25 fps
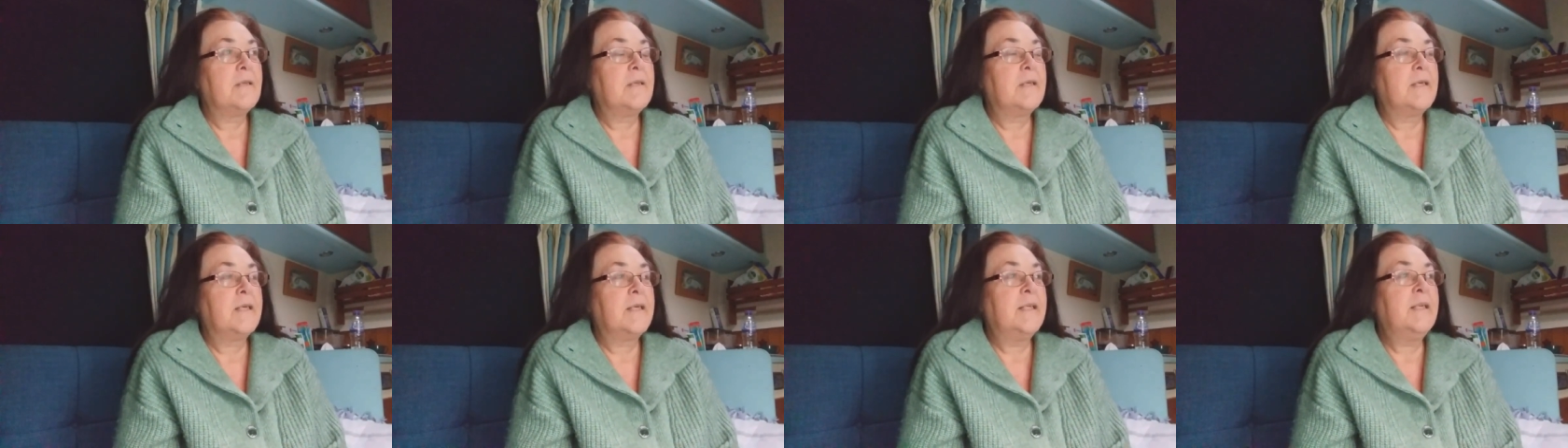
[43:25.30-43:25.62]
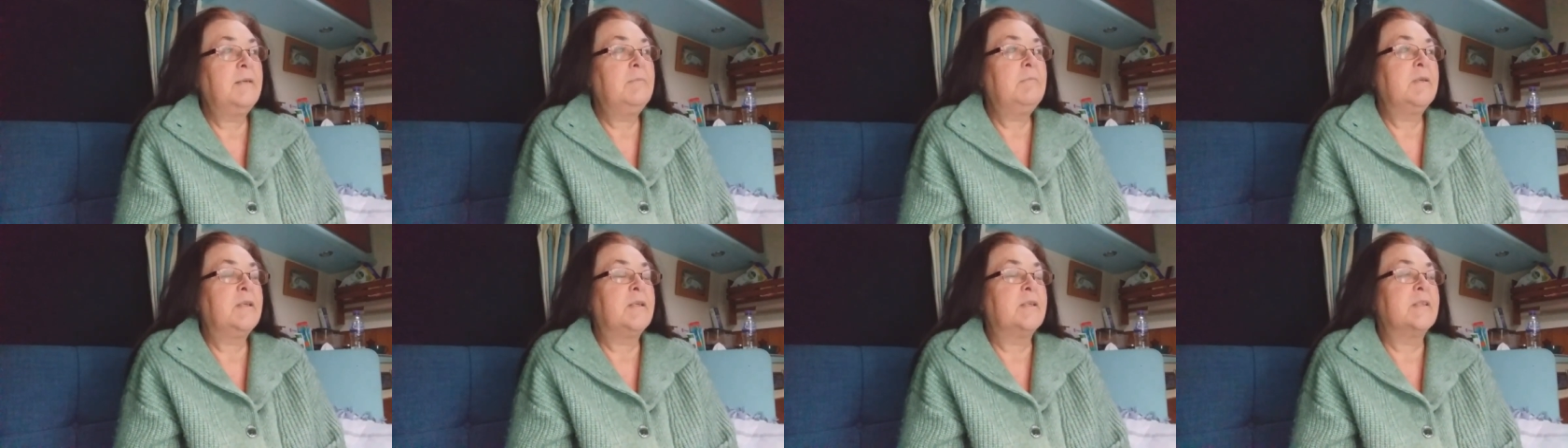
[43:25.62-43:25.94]
And
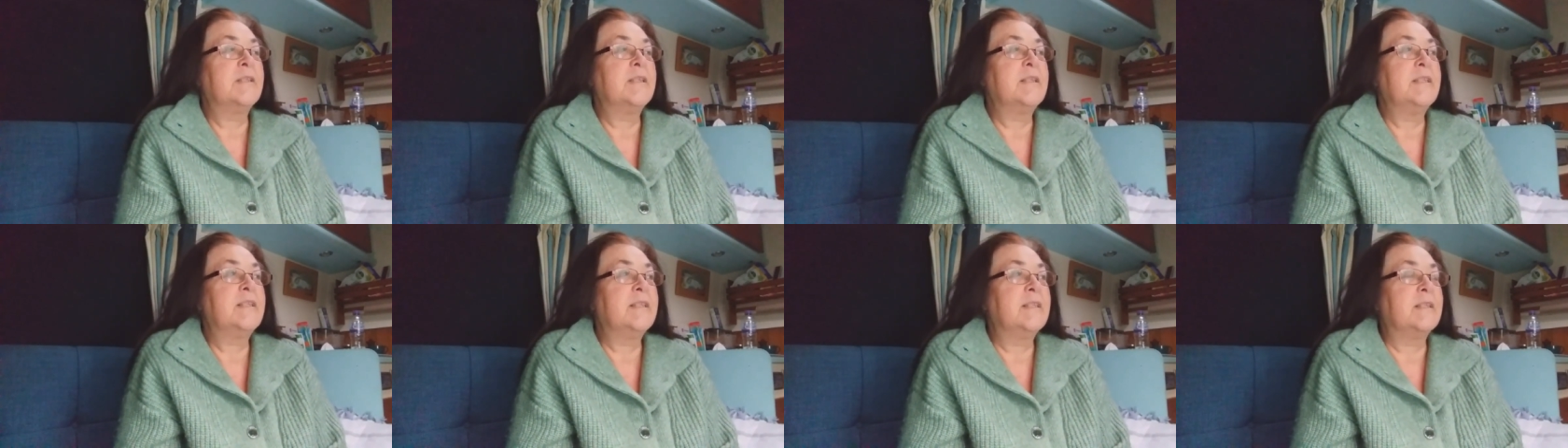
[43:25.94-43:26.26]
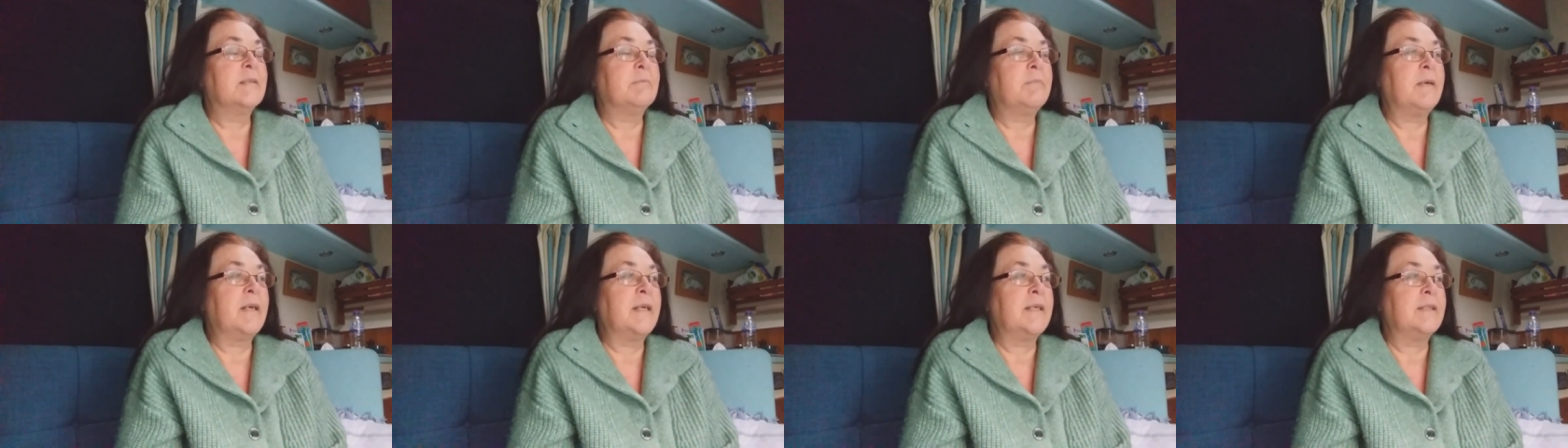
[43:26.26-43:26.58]
then because he
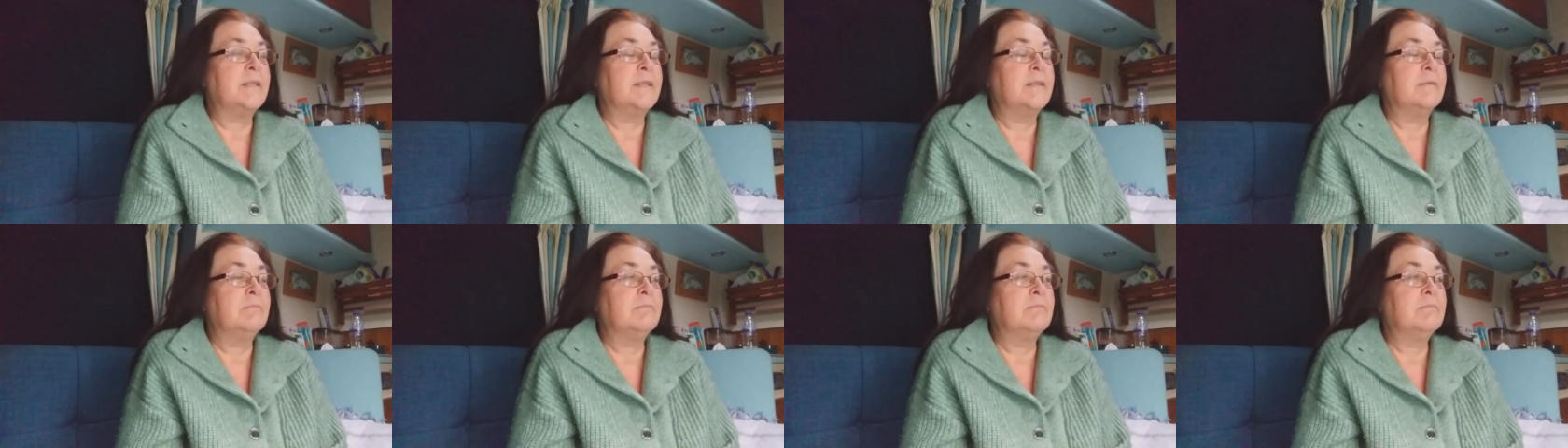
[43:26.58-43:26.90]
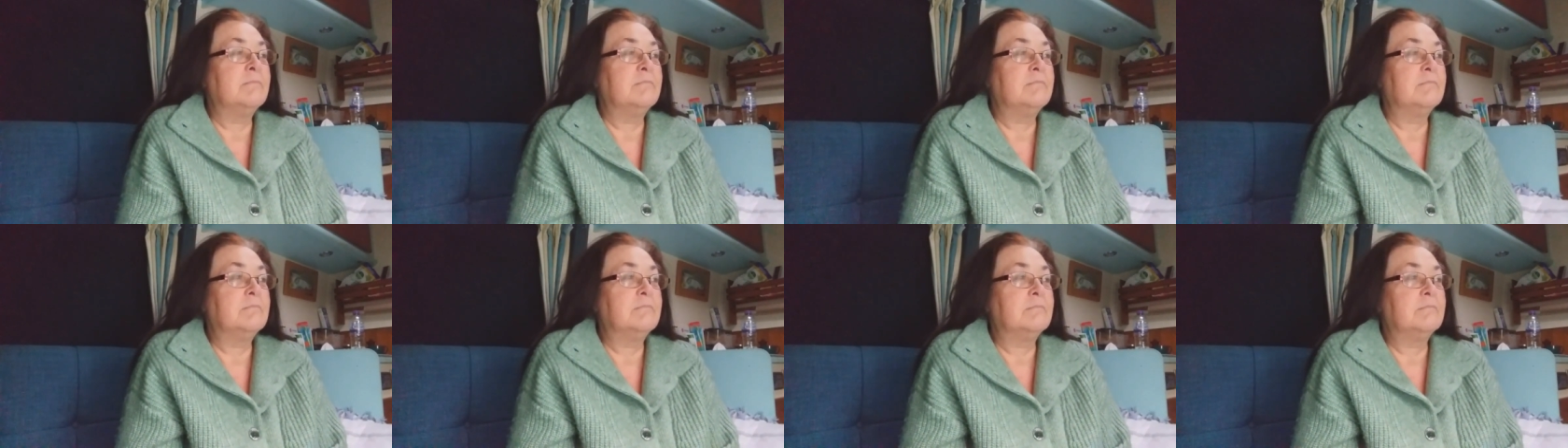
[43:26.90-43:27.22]
disobeyed them,
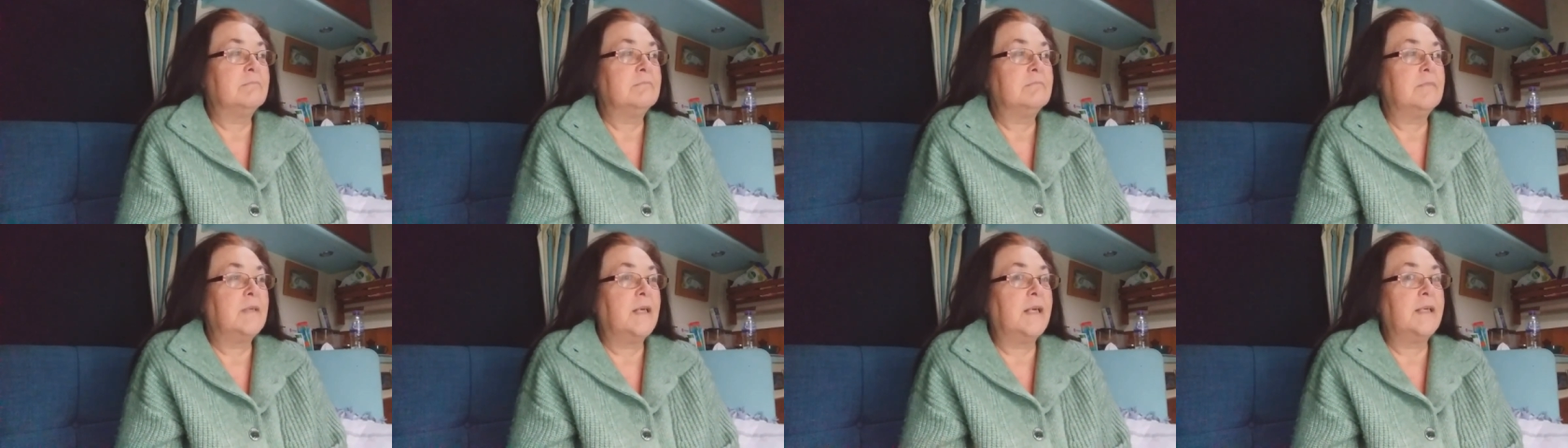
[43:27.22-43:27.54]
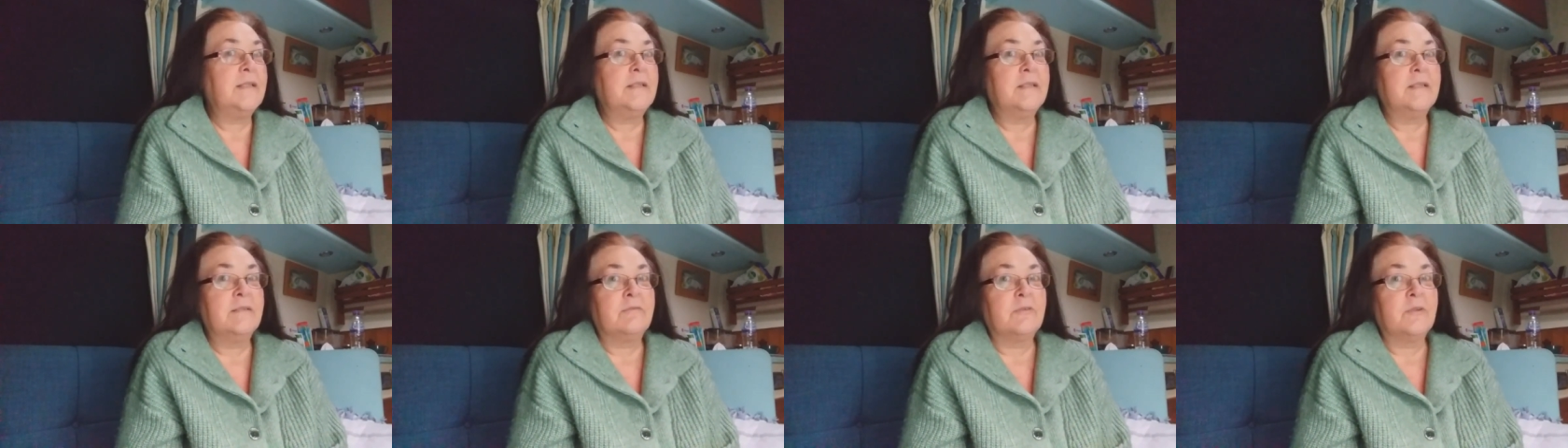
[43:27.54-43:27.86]

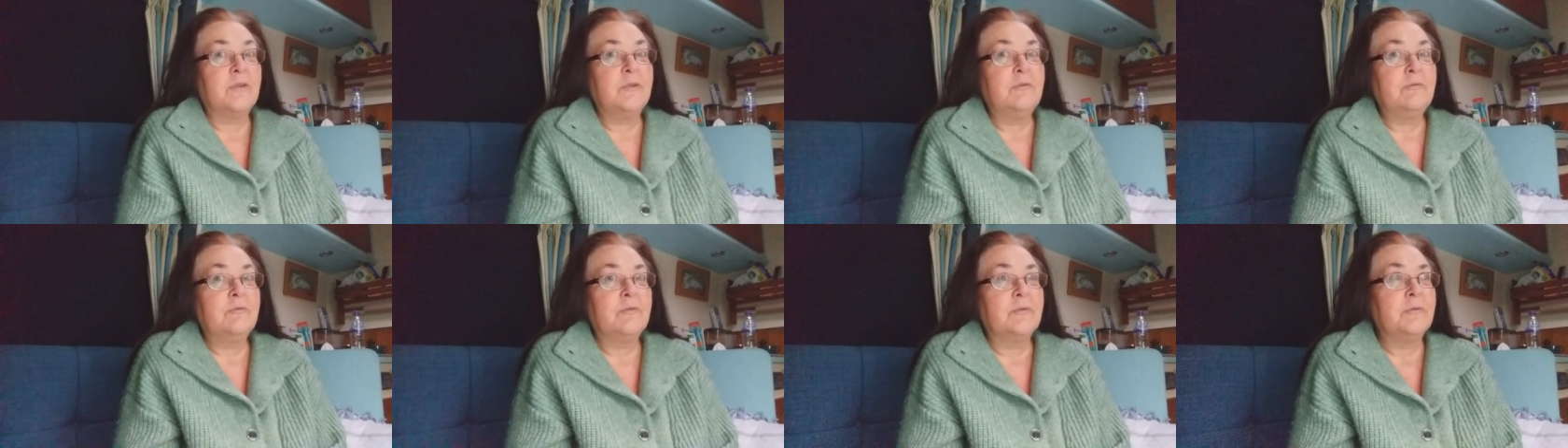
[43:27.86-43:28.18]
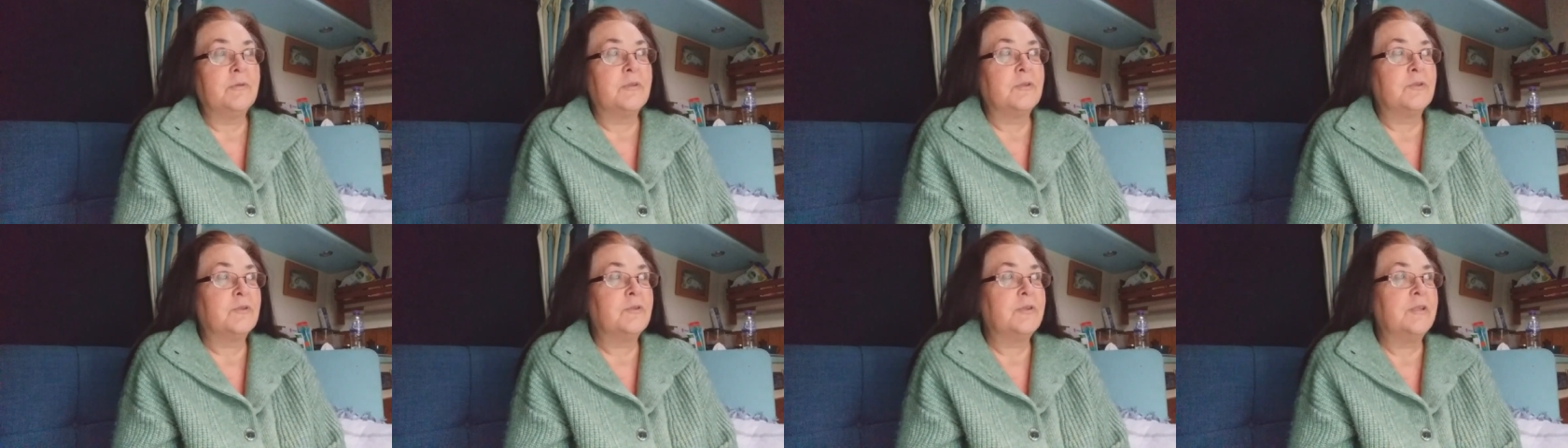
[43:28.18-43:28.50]
ate the fruit from
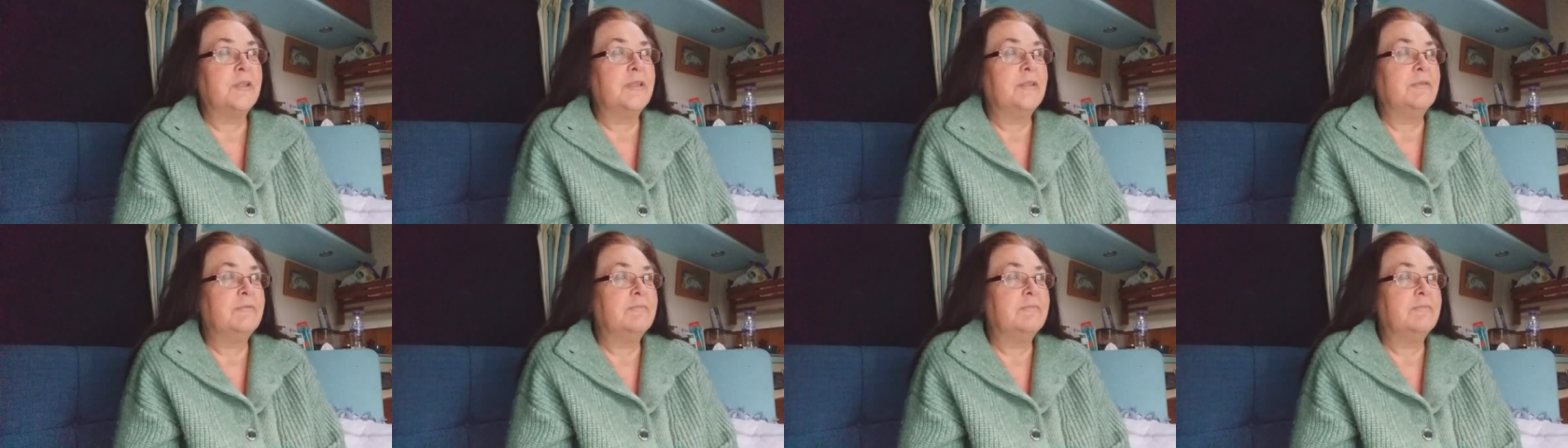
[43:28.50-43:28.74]
the tree,